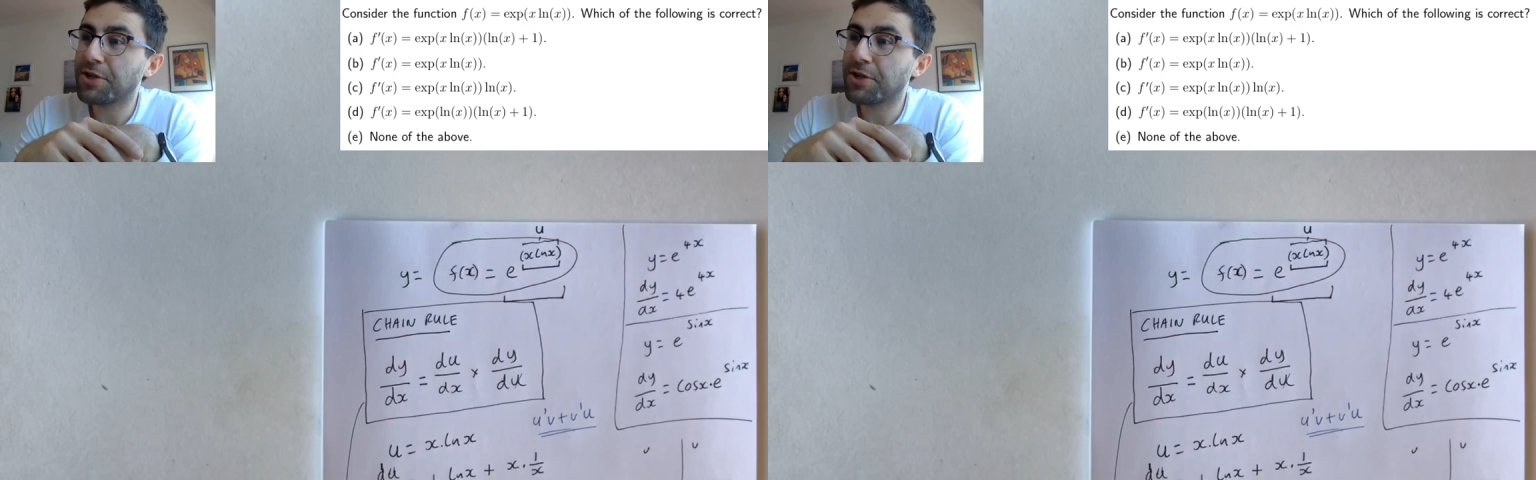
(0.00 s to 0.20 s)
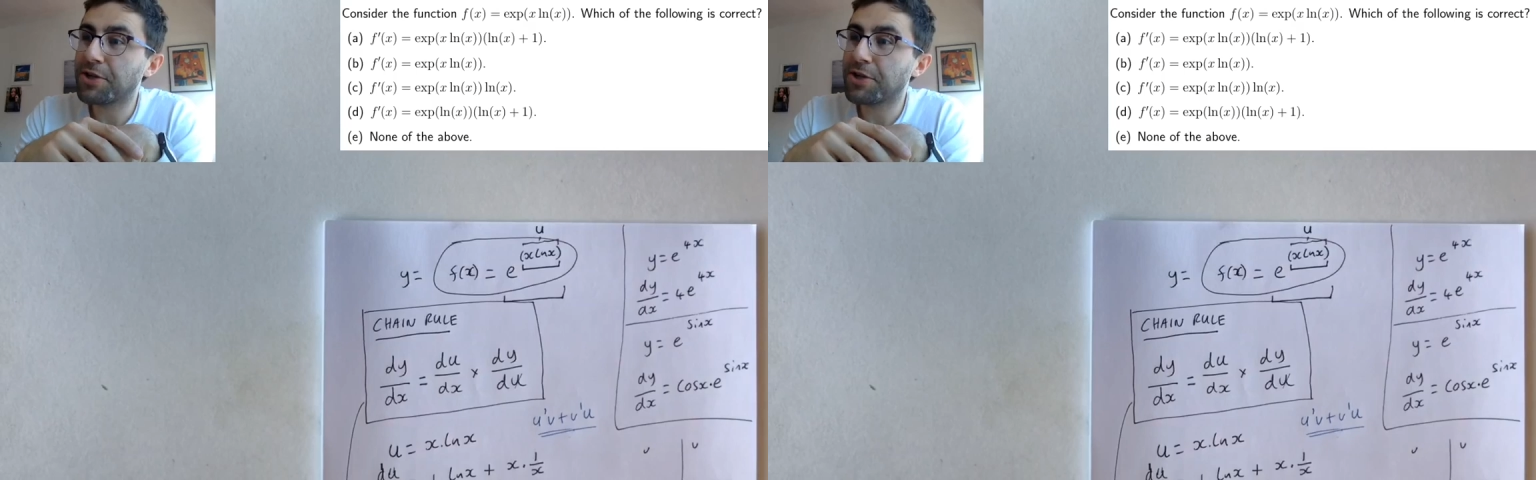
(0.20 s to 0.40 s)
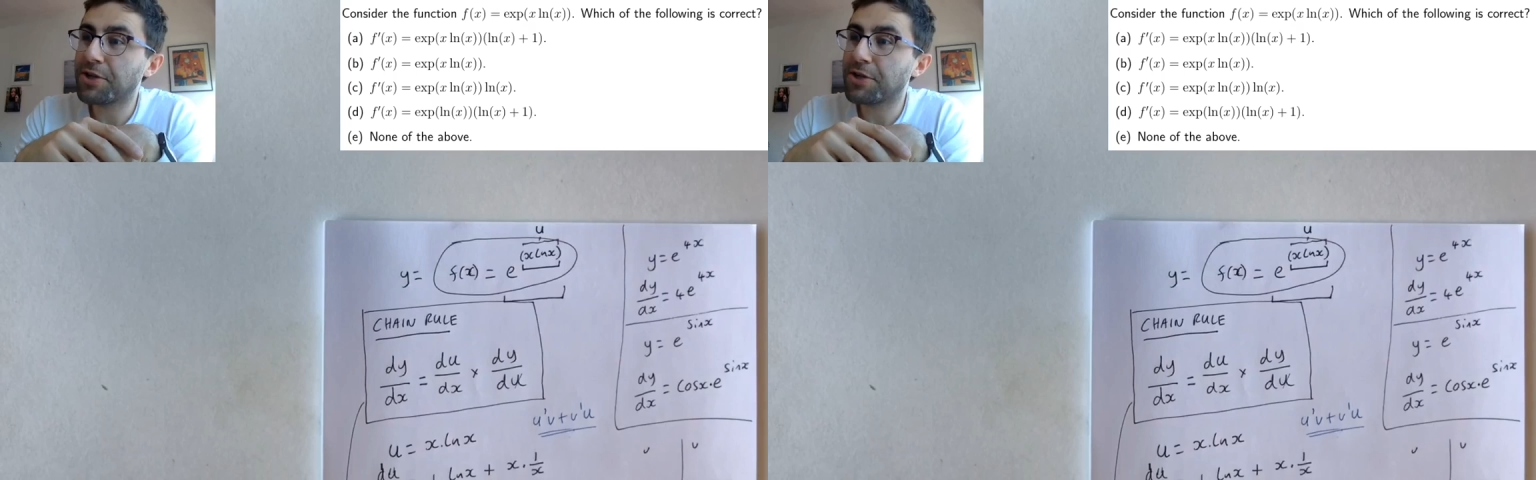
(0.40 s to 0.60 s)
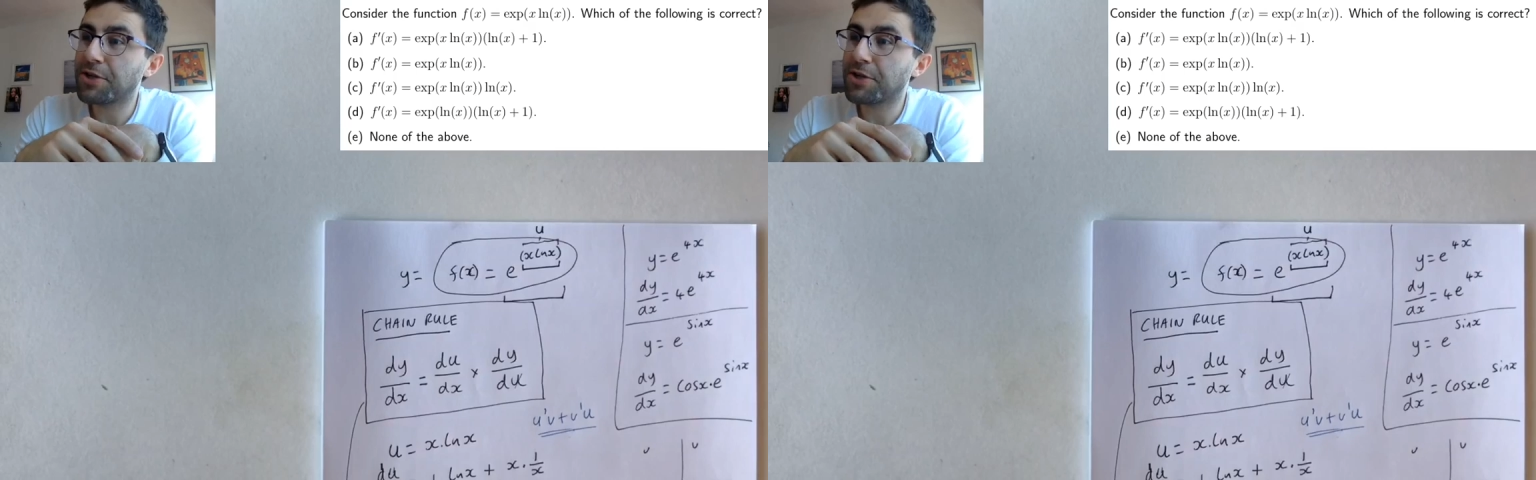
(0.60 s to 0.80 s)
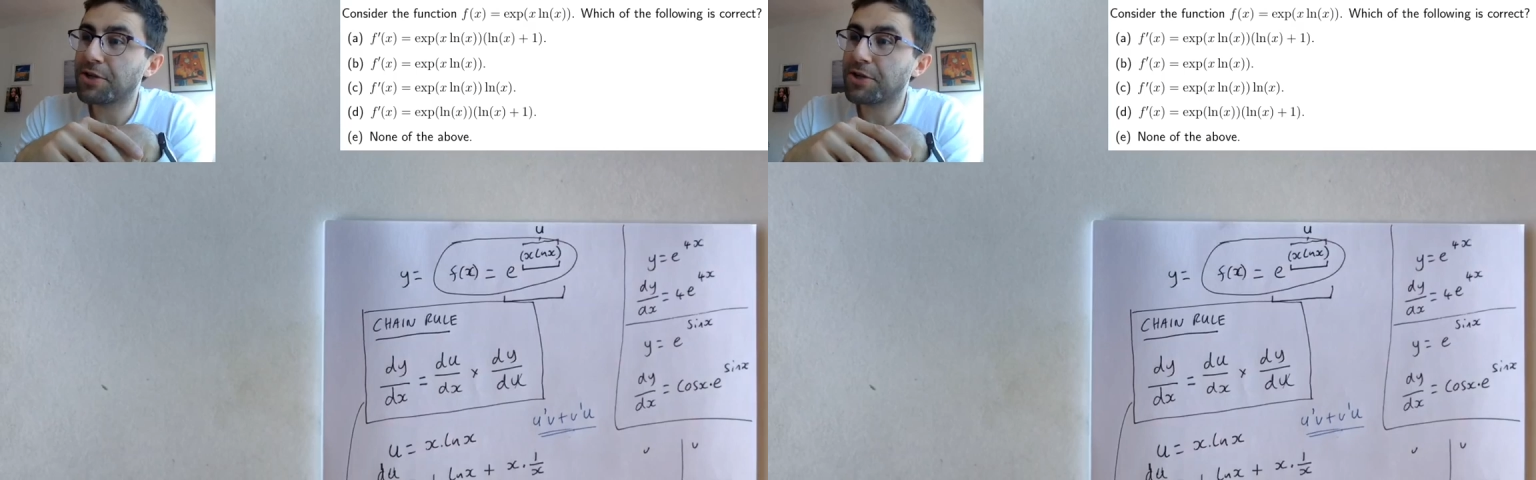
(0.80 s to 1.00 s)
Hit like
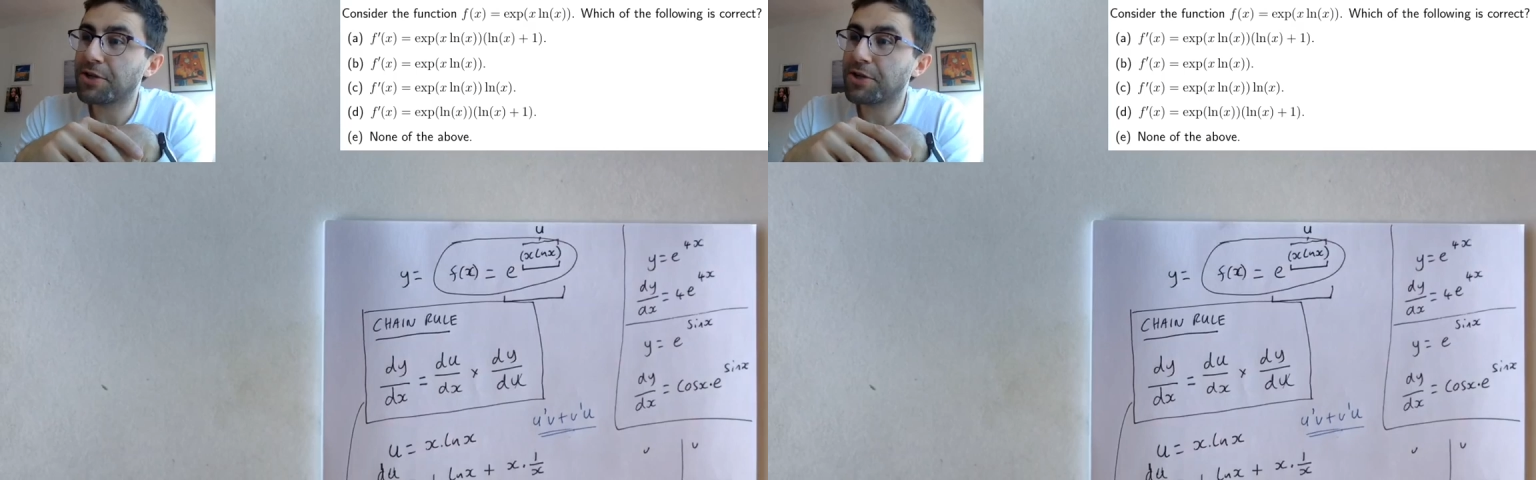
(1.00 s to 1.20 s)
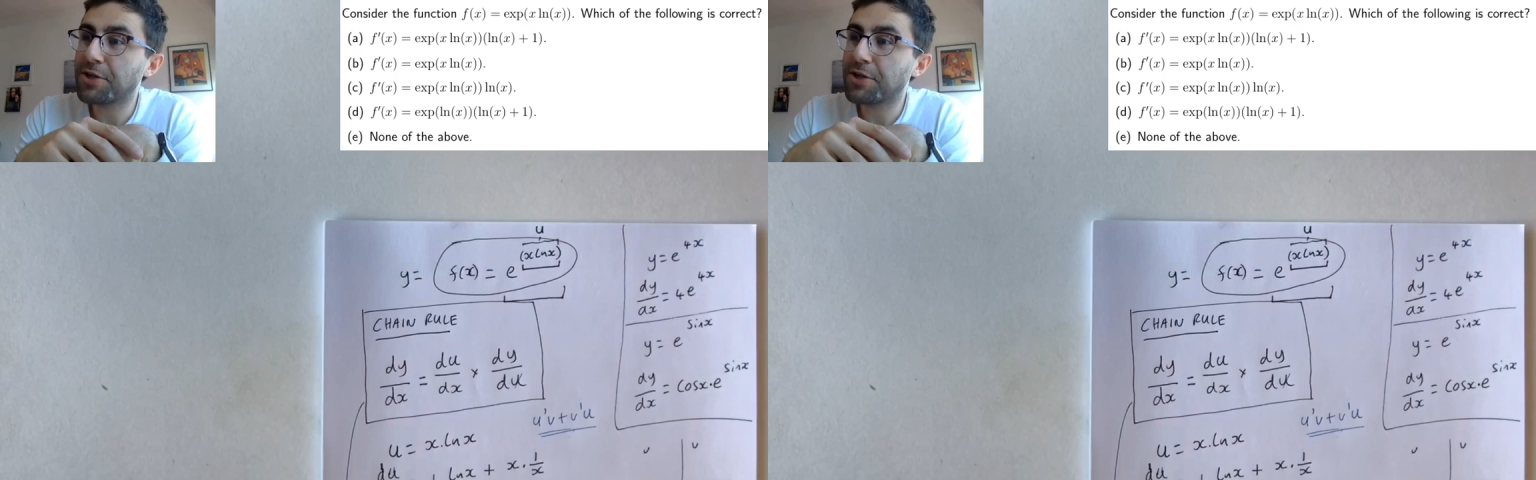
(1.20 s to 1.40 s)
on this.